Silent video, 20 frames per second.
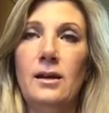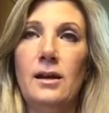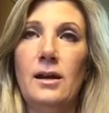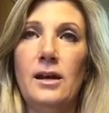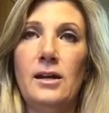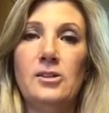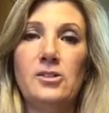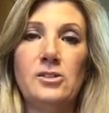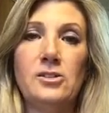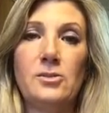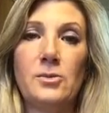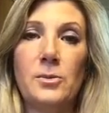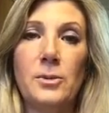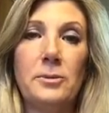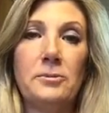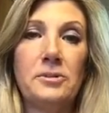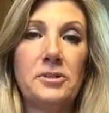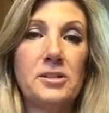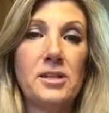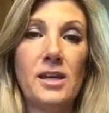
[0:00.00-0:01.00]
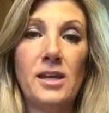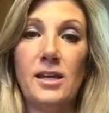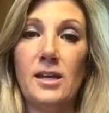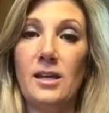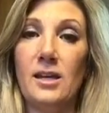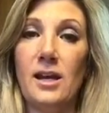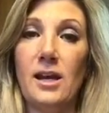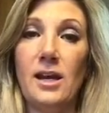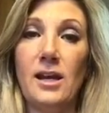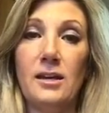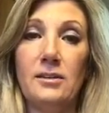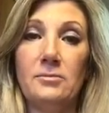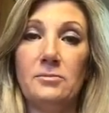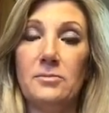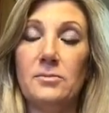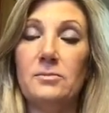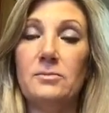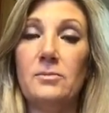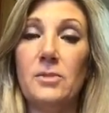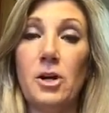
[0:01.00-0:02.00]
I just remember saying,
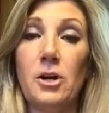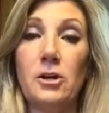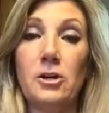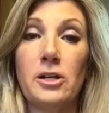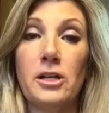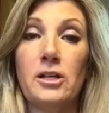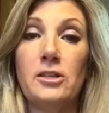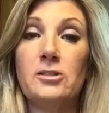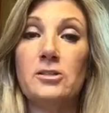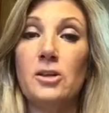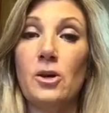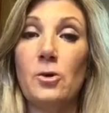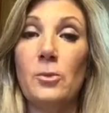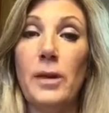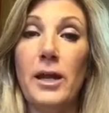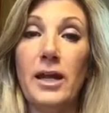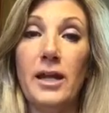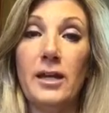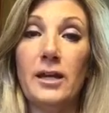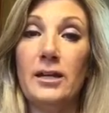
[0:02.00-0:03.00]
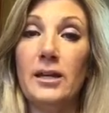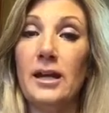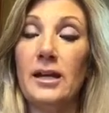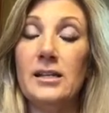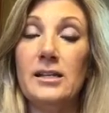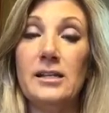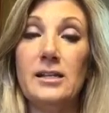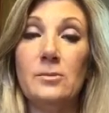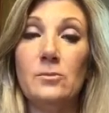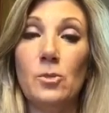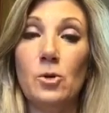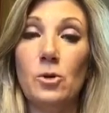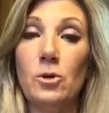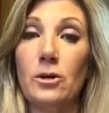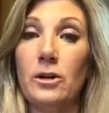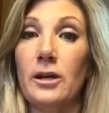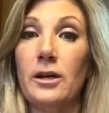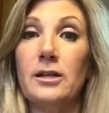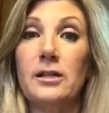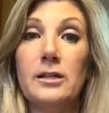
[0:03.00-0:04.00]
I'm hurting so bad. I need
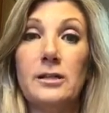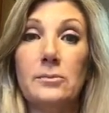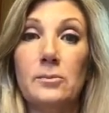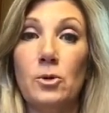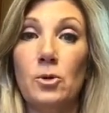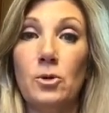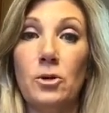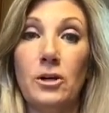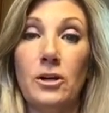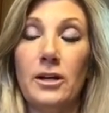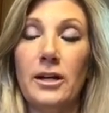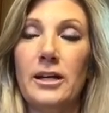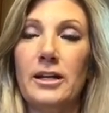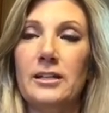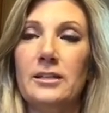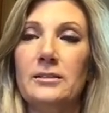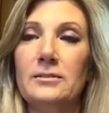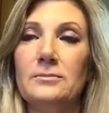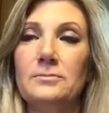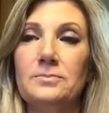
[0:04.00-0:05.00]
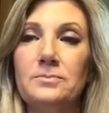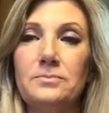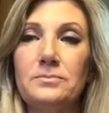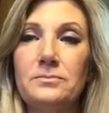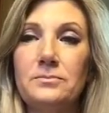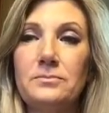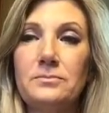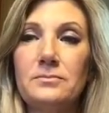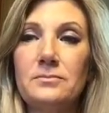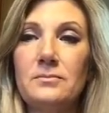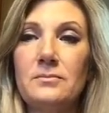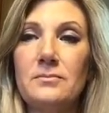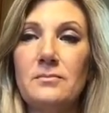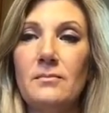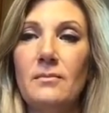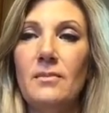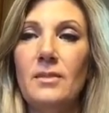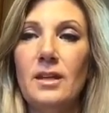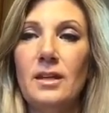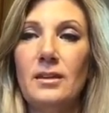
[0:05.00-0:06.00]
more. And
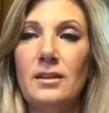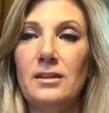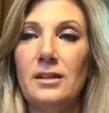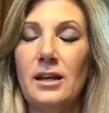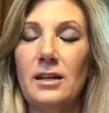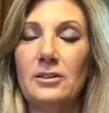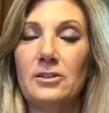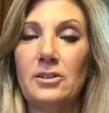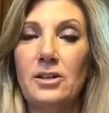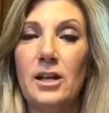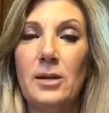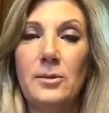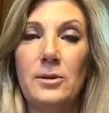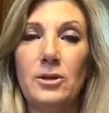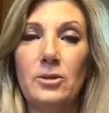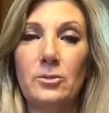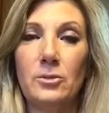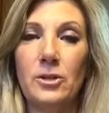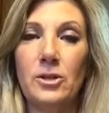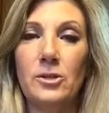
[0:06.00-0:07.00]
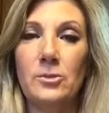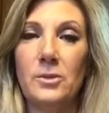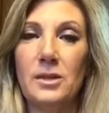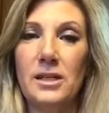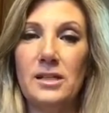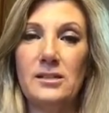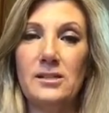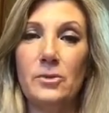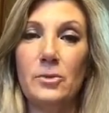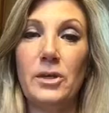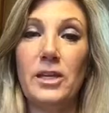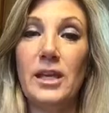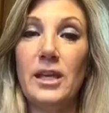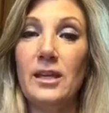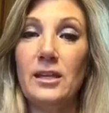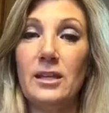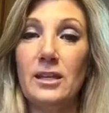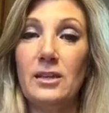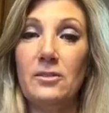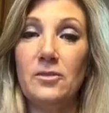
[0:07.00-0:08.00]
the doctor came in the room and he said, we
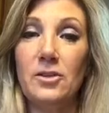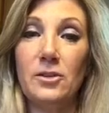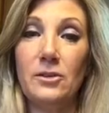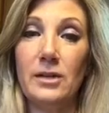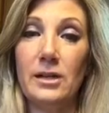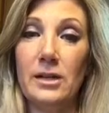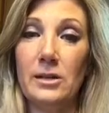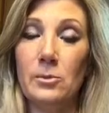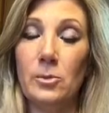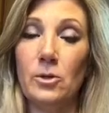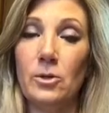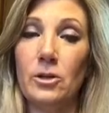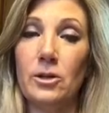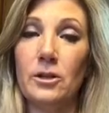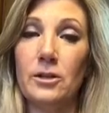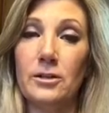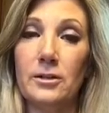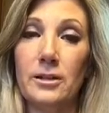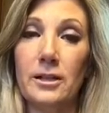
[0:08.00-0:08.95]
can't give you any more.